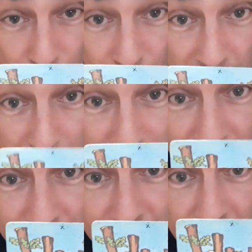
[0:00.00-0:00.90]
you look up
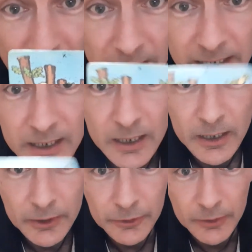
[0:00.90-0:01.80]
in the sky,
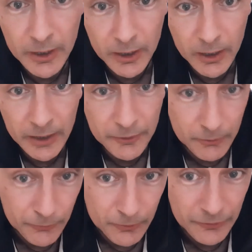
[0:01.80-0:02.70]
I don't
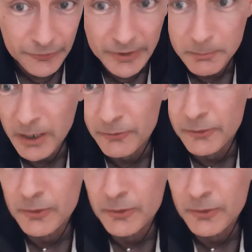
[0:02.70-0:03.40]
know if you can see, perhaps if you